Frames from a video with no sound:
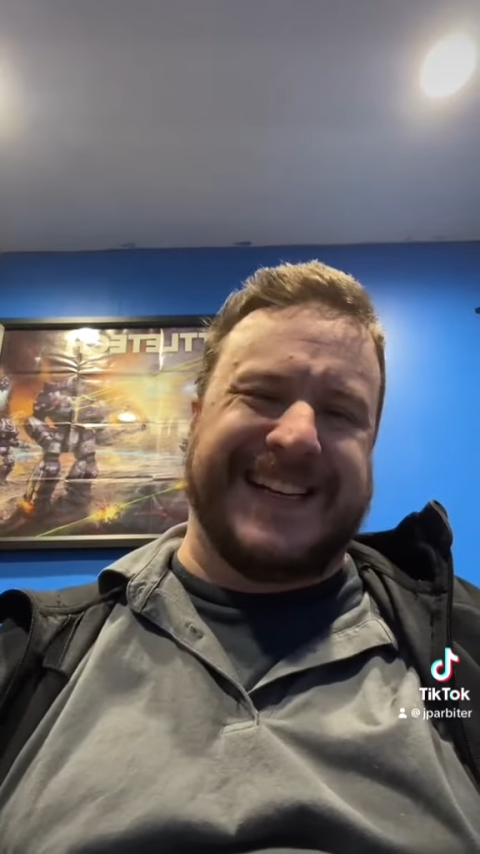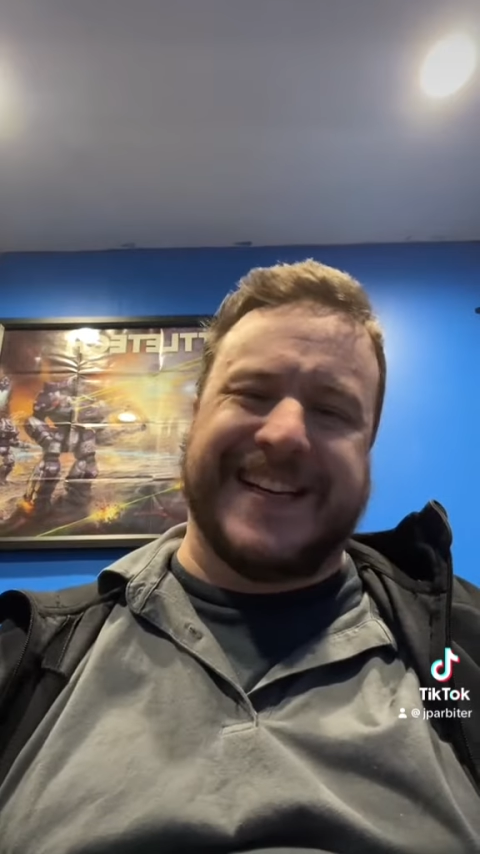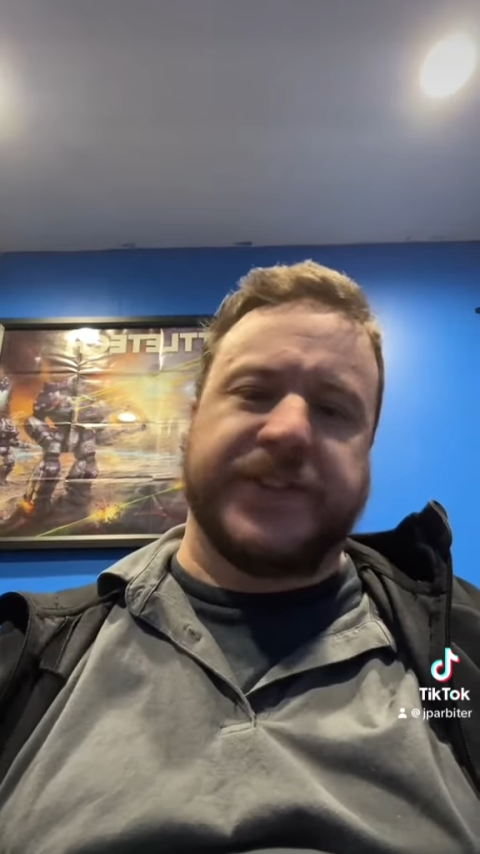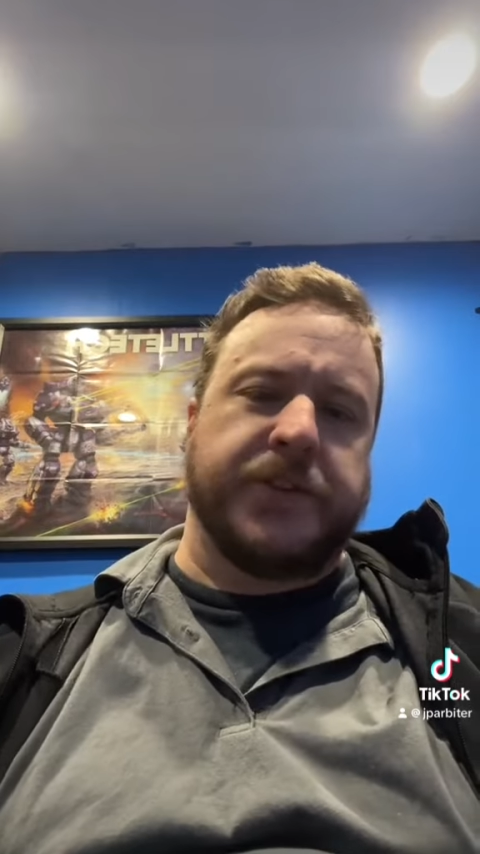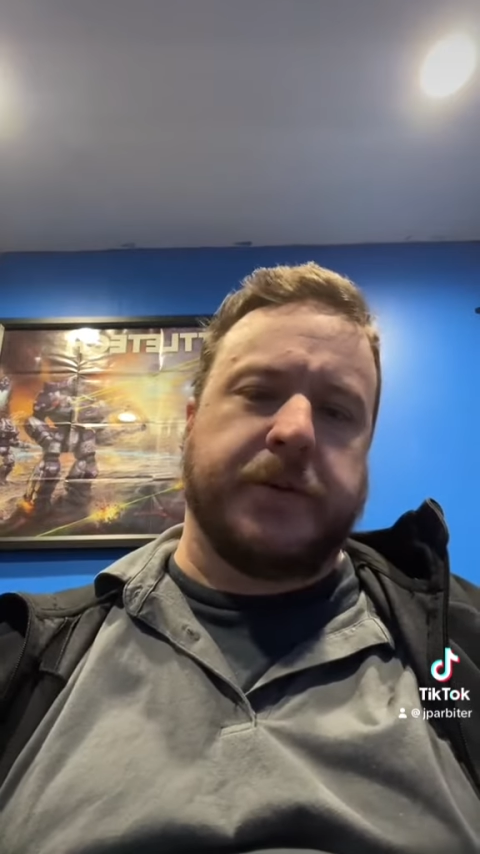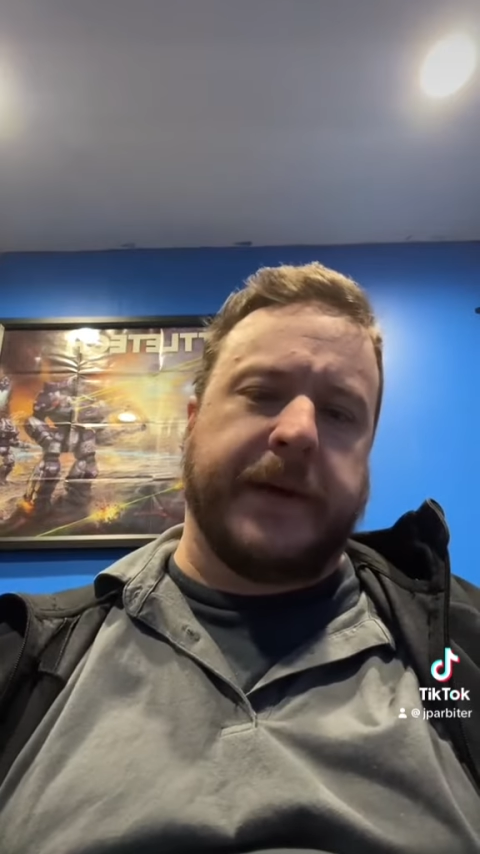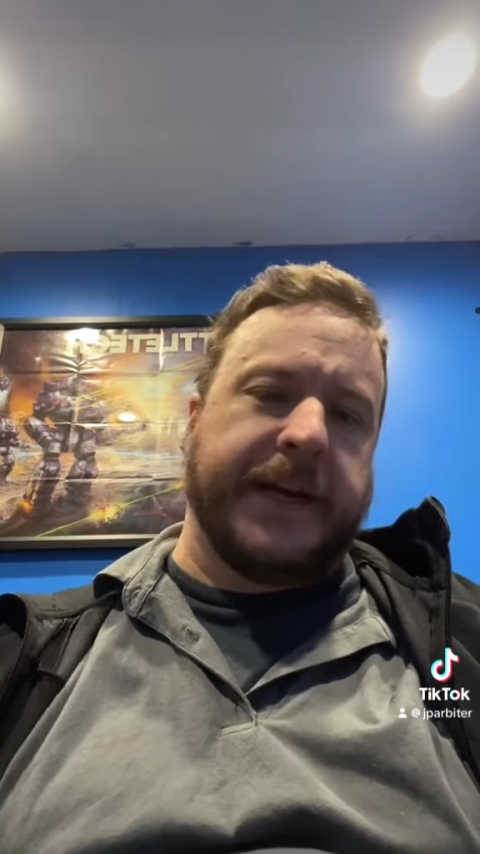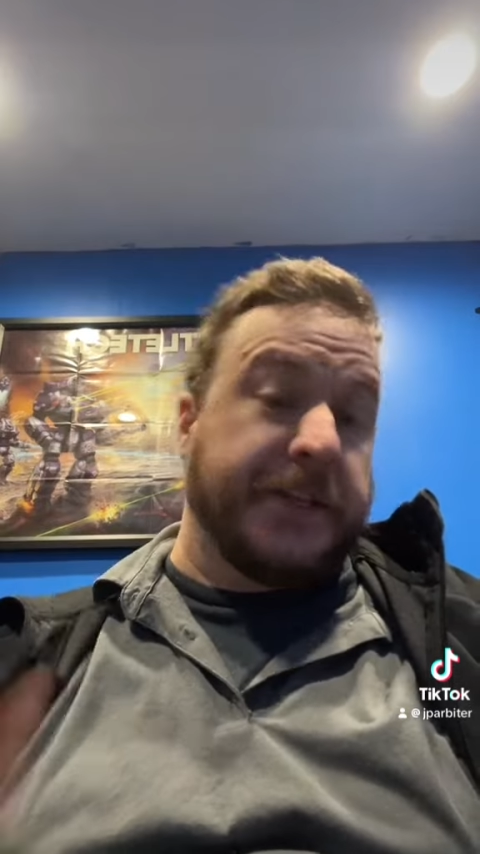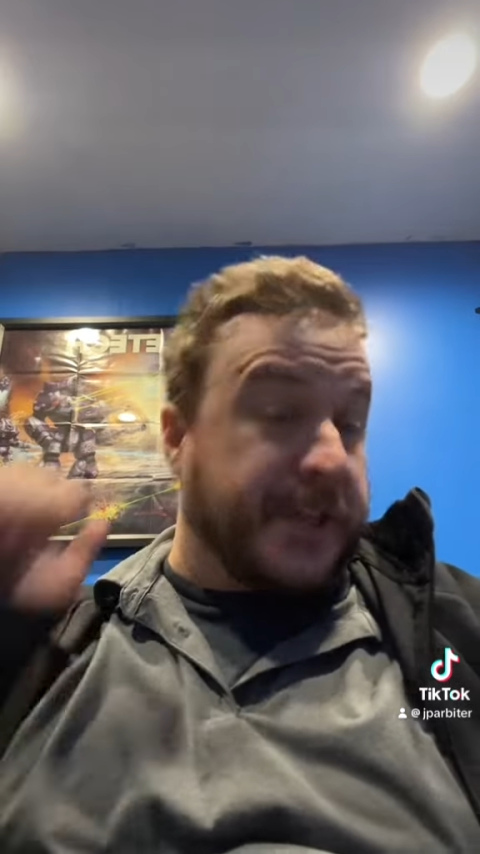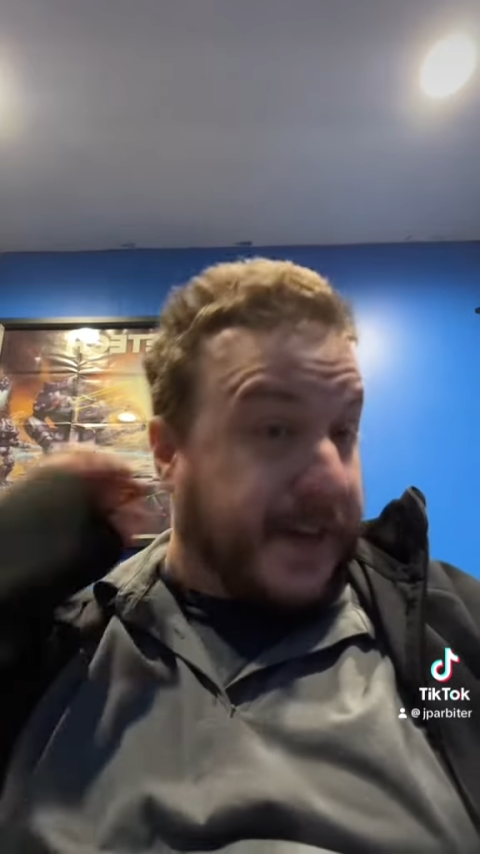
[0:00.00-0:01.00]
doesn't do
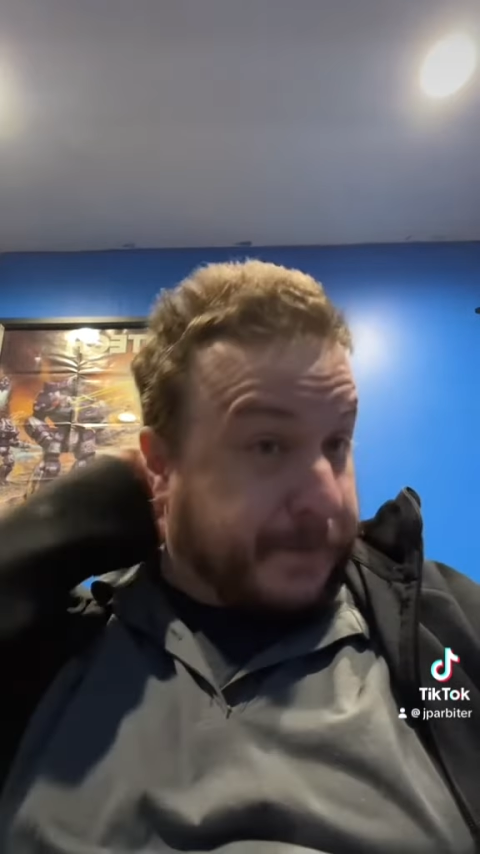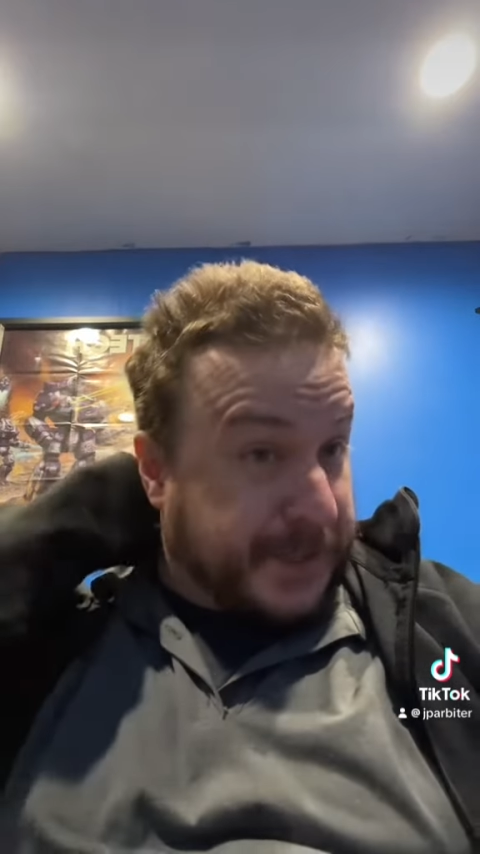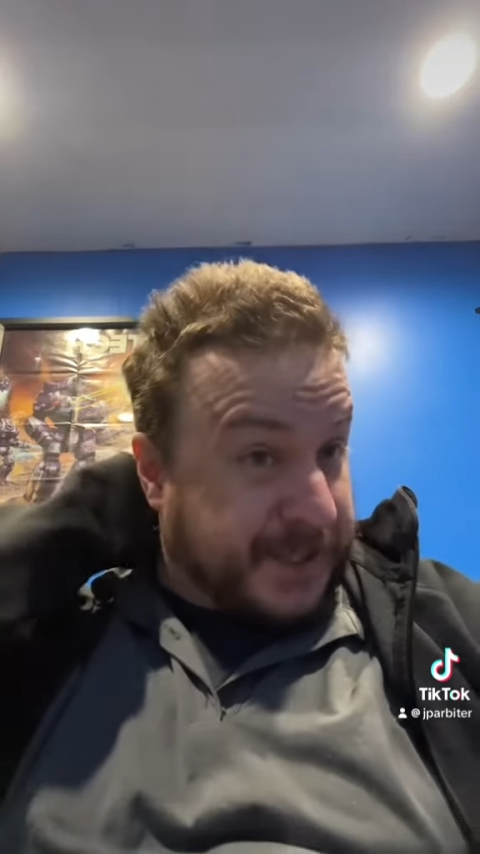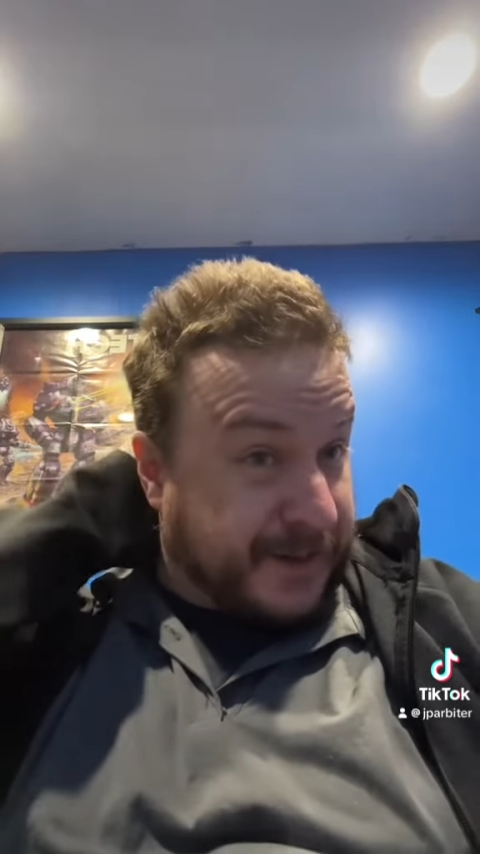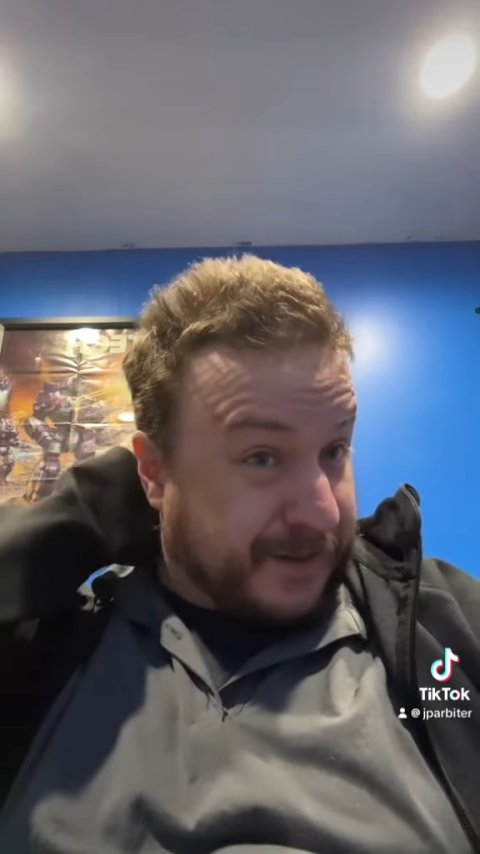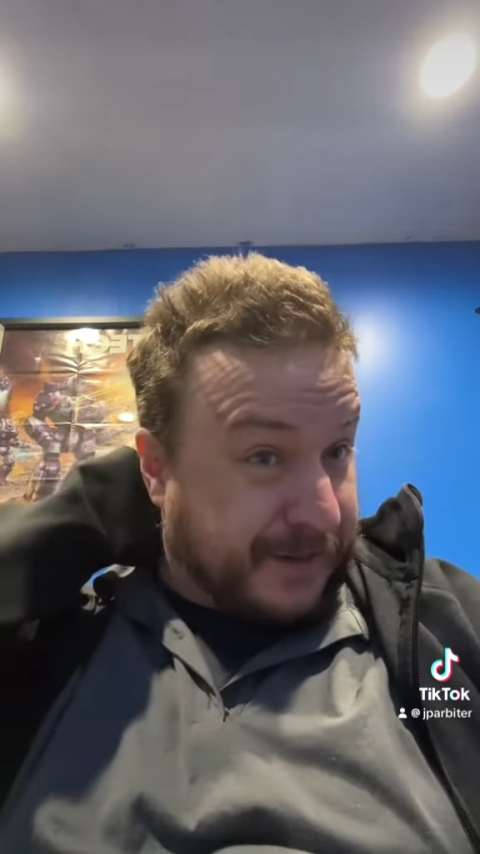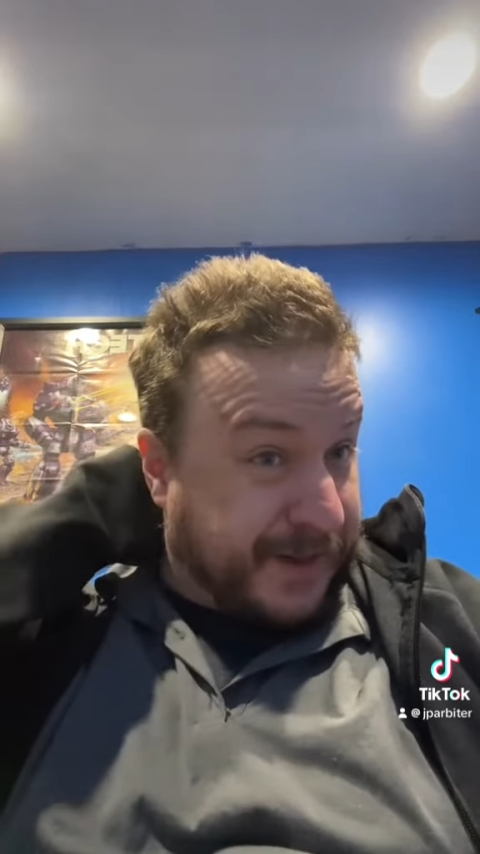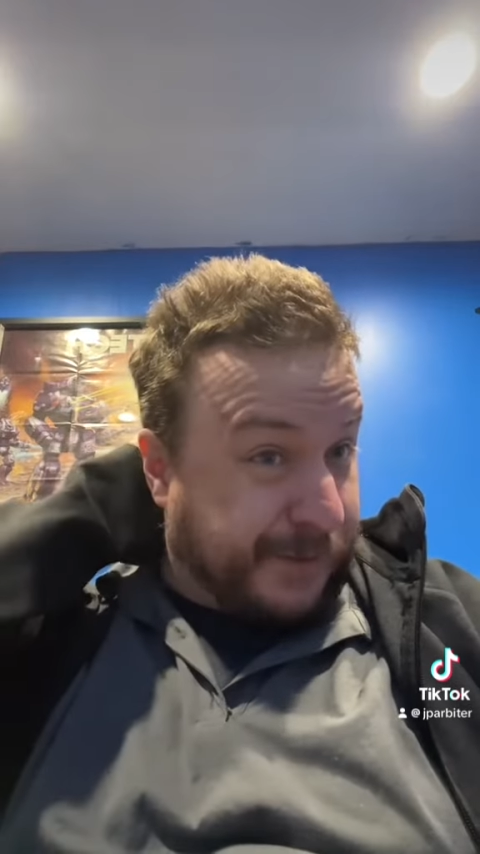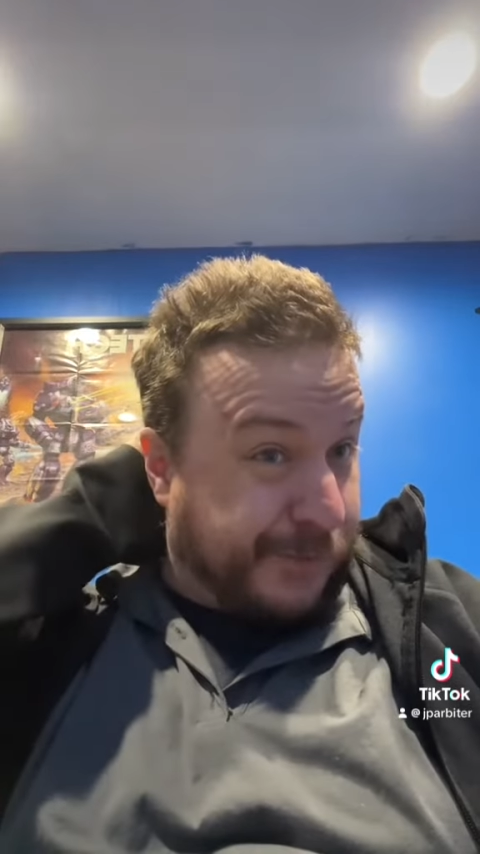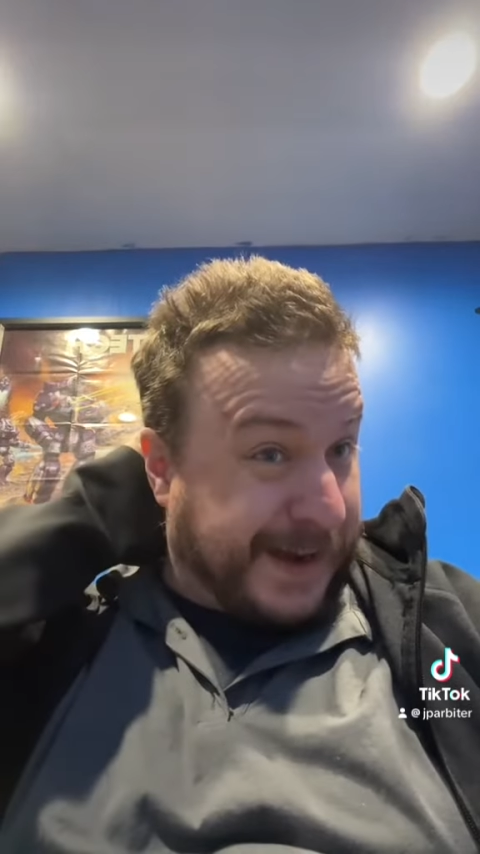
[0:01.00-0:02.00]
any job
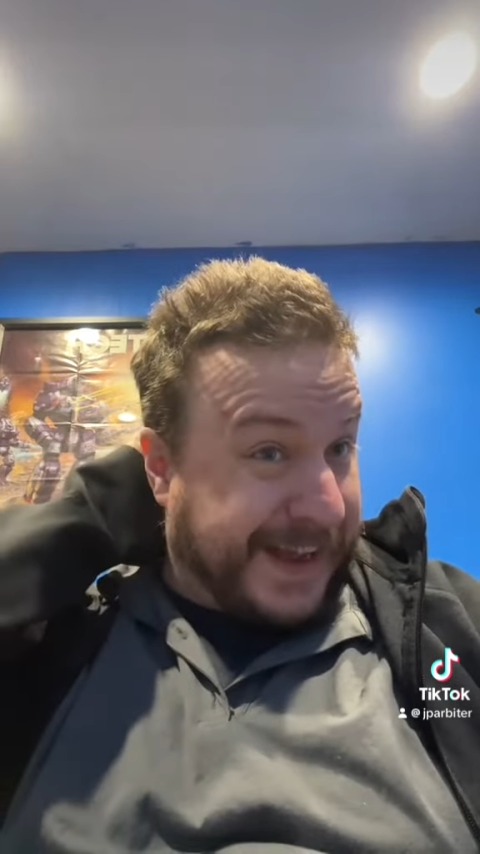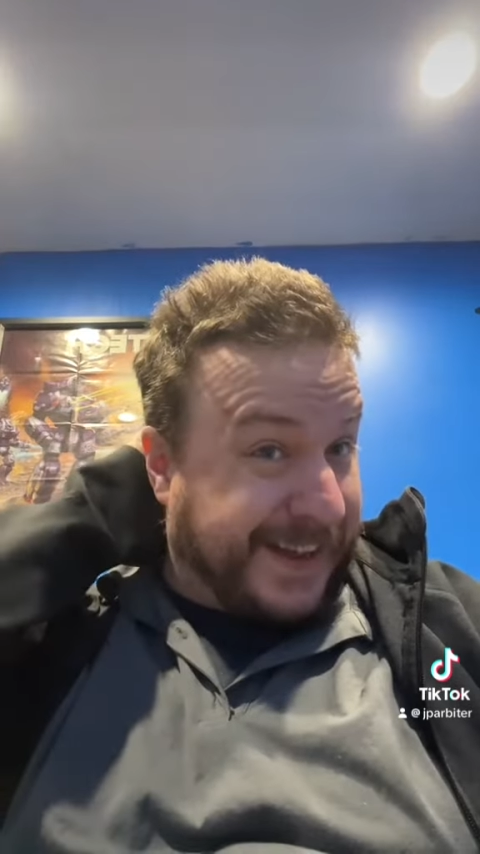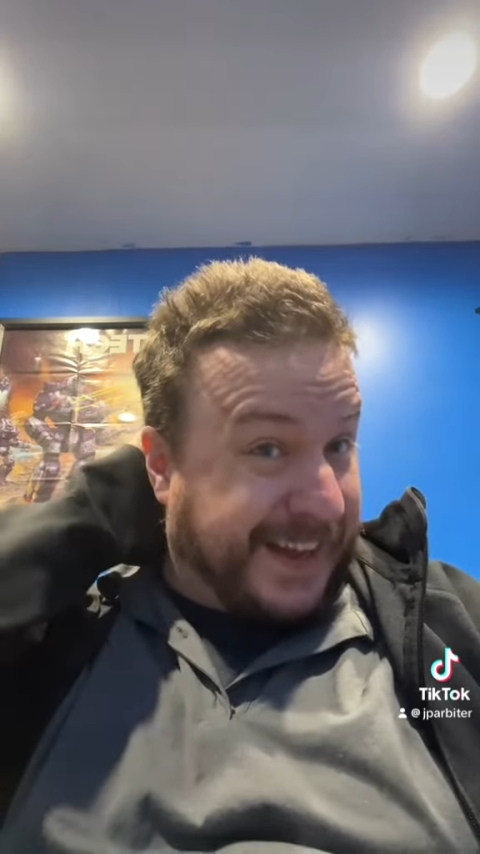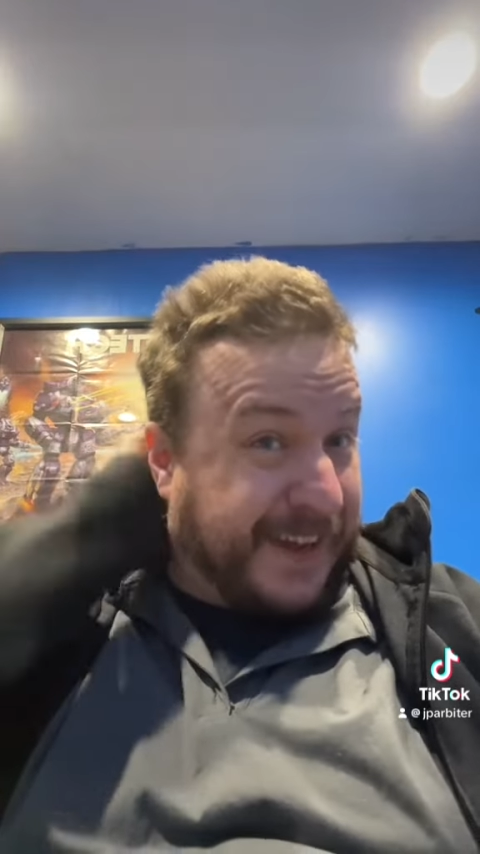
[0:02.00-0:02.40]
particularly well,